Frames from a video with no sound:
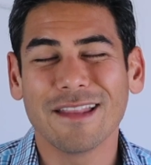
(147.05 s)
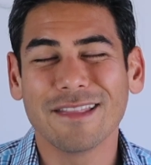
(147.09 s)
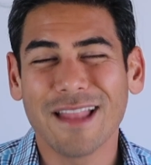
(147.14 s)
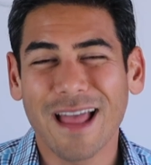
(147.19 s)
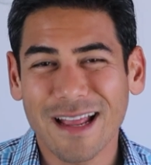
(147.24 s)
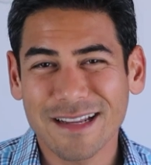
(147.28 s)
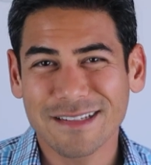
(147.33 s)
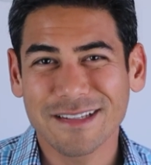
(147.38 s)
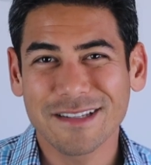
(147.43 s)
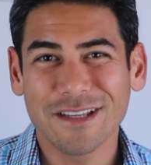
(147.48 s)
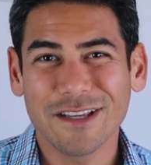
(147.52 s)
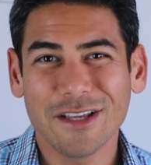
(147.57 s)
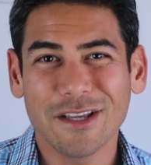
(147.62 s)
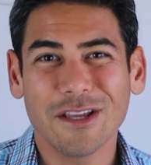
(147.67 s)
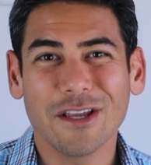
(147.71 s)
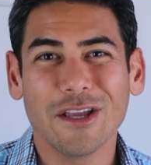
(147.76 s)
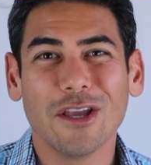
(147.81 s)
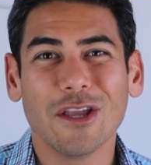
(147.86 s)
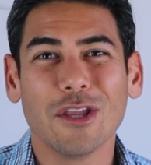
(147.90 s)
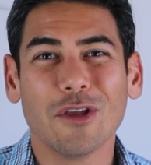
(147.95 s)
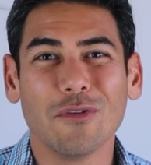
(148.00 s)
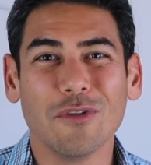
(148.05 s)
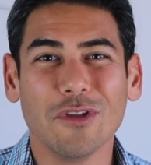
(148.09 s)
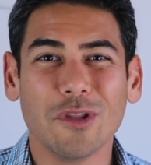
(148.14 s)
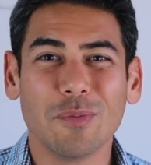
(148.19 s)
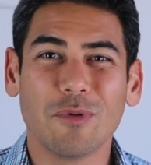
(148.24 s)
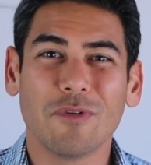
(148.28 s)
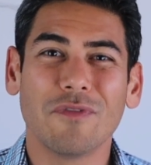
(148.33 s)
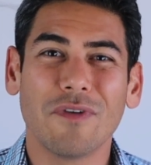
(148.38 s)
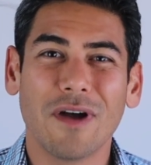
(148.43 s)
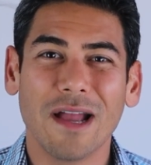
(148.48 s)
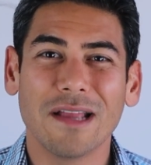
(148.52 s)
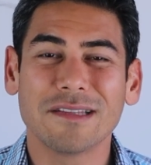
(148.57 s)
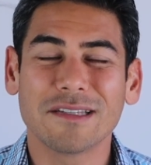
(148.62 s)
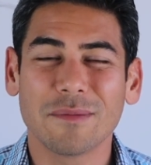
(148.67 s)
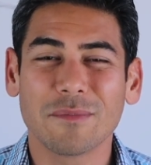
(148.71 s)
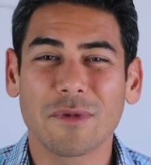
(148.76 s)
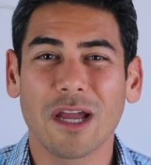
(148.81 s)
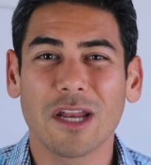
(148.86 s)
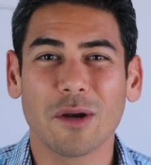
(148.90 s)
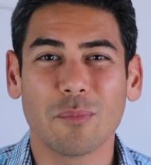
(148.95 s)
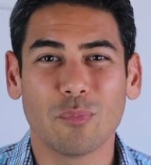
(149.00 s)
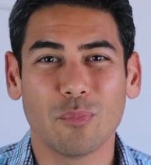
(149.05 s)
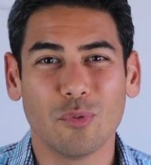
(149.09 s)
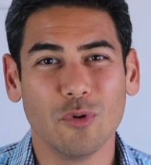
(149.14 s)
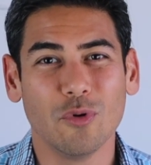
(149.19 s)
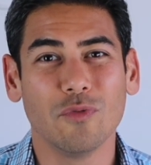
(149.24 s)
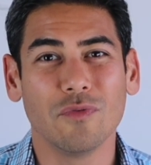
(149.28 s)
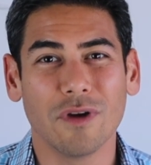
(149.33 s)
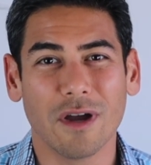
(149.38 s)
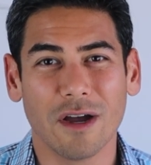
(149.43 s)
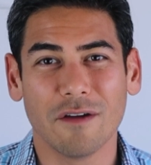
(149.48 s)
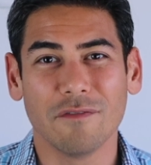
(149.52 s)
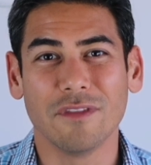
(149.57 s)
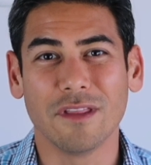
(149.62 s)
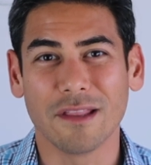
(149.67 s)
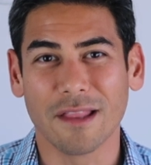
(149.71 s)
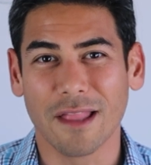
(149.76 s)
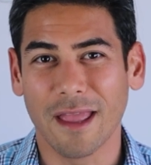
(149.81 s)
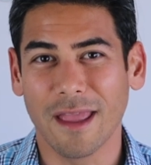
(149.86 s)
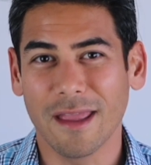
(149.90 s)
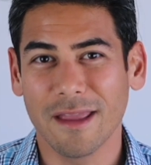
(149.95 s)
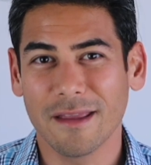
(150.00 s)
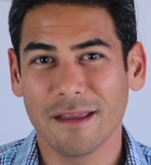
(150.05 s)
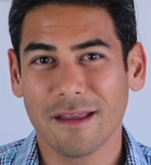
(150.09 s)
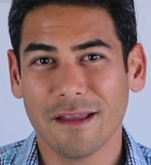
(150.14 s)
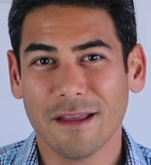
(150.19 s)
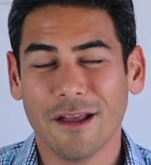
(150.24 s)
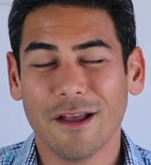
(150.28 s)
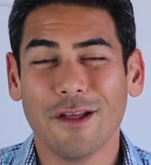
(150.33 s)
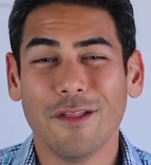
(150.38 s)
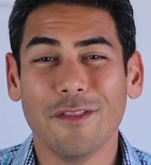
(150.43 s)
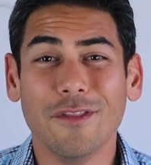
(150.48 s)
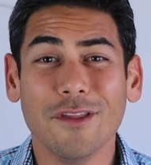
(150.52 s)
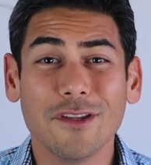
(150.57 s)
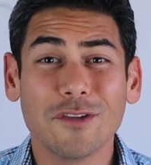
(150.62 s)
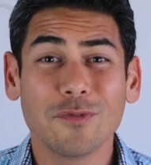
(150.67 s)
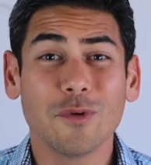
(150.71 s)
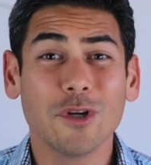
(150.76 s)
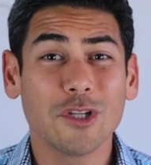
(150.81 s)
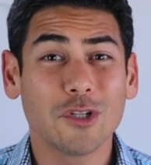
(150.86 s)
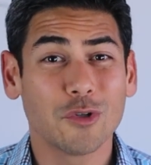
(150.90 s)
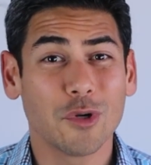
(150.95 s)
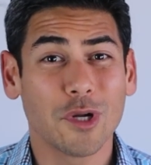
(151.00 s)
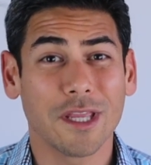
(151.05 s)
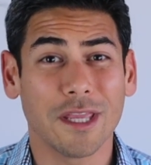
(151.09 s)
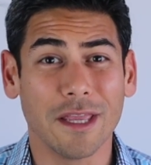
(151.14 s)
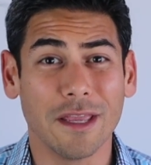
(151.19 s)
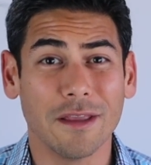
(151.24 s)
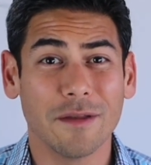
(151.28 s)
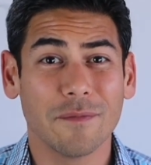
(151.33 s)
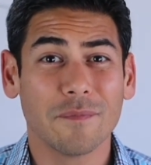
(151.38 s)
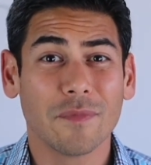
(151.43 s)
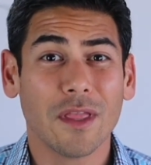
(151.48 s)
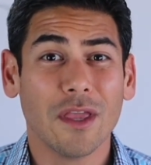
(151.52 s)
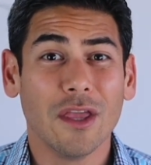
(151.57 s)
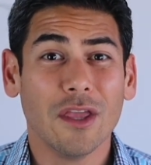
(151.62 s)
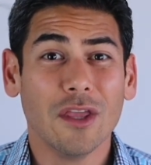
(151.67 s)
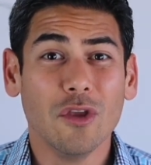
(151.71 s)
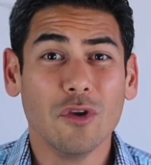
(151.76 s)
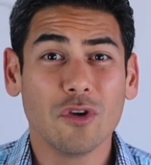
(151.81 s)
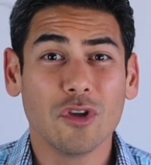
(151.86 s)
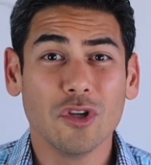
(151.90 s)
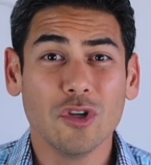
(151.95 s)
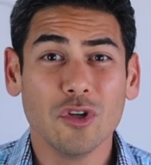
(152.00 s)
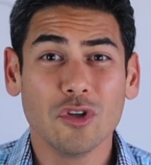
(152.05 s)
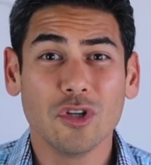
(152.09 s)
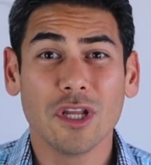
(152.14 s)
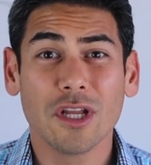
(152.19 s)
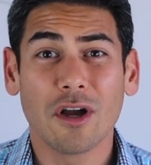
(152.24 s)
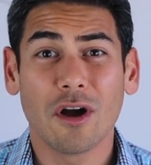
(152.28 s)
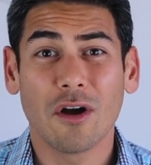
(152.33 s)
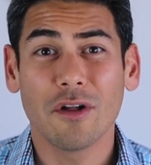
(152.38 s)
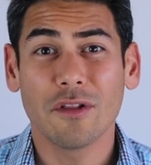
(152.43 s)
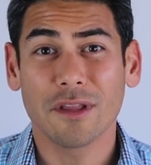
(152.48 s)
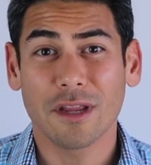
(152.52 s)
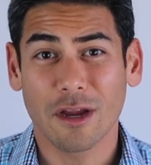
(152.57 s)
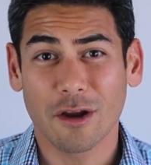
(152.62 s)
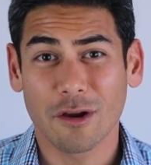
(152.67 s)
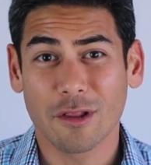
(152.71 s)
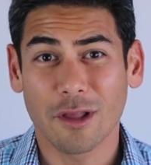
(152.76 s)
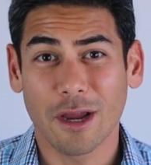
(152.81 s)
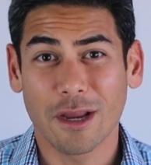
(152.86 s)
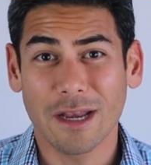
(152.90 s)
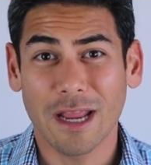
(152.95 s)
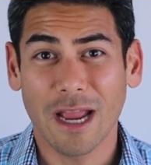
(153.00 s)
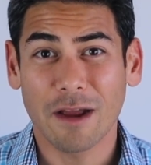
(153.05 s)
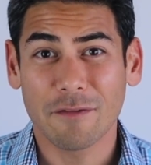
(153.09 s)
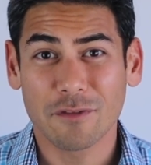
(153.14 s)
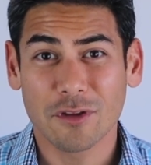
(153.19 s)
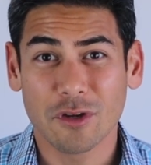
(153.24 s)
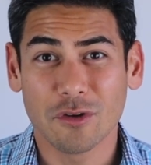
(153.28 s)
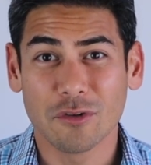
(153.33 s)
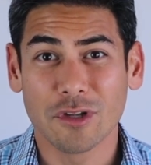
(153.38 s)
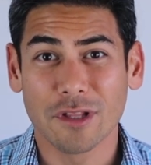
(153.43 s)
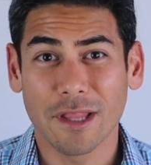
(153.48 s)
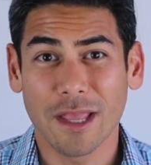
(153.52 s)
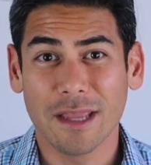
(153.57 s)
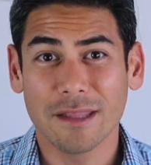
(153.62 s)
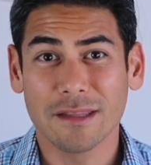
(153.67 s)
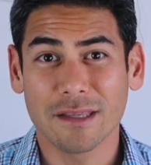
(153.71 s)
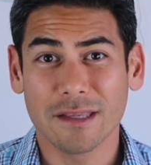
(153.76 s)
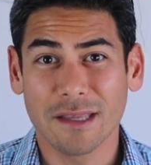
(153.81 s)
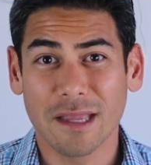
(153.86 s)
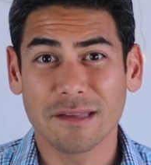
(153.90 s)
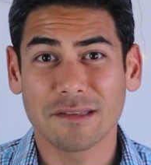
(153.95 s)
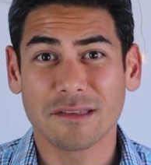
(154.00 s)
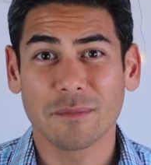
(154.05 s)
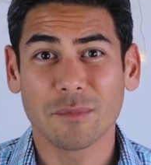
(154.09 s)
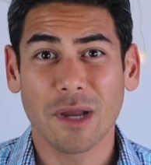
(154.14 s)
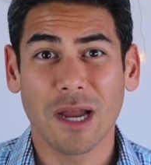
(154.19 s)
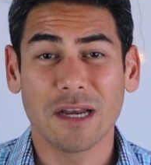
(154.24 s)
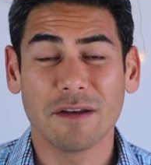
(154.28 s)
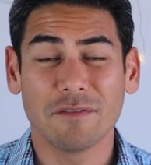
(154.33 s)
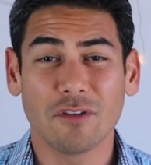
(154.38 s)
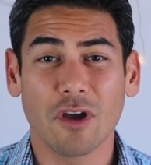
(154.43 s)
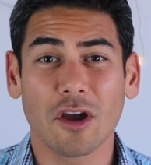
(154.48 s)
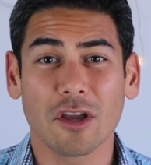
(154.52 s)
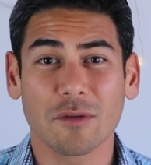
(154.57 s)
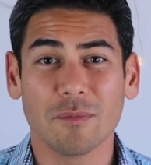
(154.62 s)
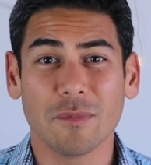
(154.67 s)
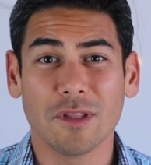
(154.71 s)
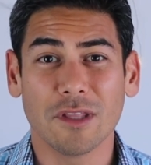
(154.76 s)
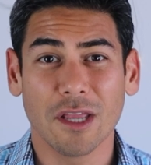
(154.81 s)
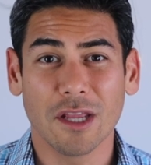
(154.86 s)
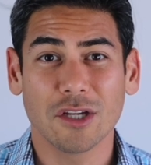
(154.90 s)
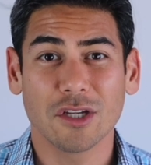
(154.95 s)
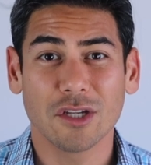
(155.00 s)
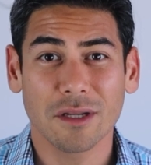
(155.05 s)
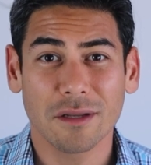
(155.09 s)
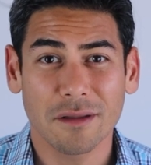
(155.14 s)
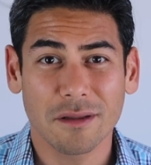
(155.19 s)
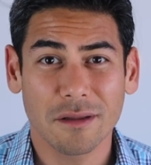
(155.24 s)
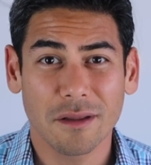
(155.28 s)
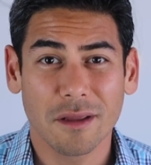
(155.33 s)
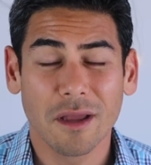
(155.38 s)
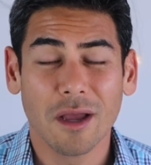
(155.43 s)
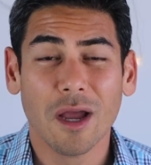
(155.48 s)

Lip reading: And lastly, you'll need to provide some kind of proof of delay. This one is tricky. You can usually call the airline after your delay to get some kind of documentation.